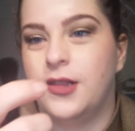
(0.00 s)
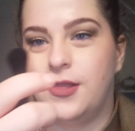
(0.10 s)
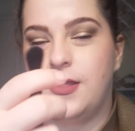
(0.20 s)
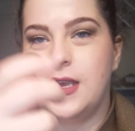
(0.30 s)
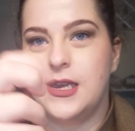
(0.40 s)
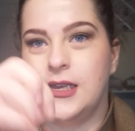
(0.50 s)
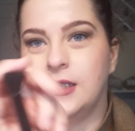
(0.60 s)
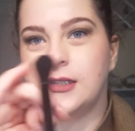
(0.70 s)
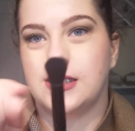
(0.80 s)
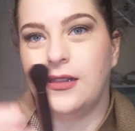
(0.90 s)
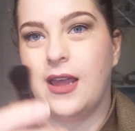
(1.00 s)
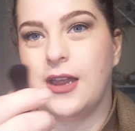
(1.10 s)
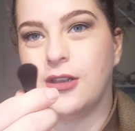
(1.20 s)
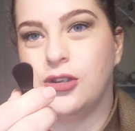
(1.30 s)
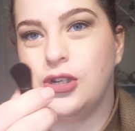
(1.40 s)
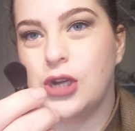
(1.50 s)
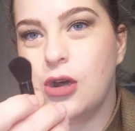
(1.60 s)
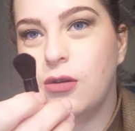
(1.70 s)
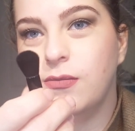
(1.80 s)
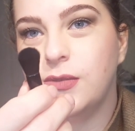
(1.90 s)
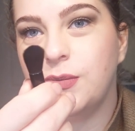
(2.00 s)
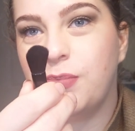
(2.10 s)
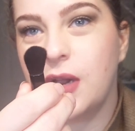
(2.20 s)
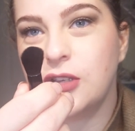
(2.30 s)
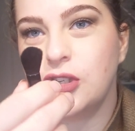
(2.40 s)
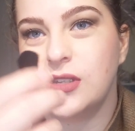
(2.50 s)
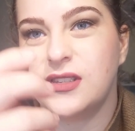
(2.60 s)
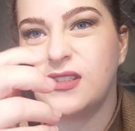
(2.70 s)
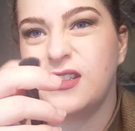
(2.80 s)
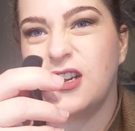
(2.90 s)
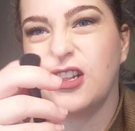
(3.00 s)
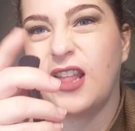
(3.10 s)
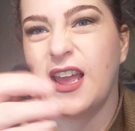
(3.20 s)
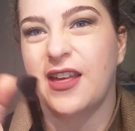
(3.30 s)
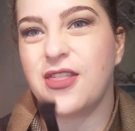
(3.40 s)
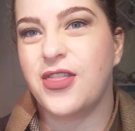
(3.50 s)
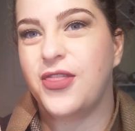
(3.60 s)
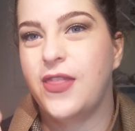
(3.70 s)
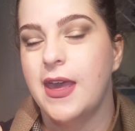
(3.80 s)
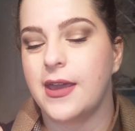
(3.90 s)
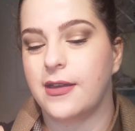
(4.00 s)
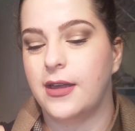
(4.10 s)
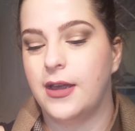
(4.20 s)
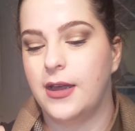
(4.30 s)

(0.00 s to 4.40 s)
These, like, domed brushes, they're like thick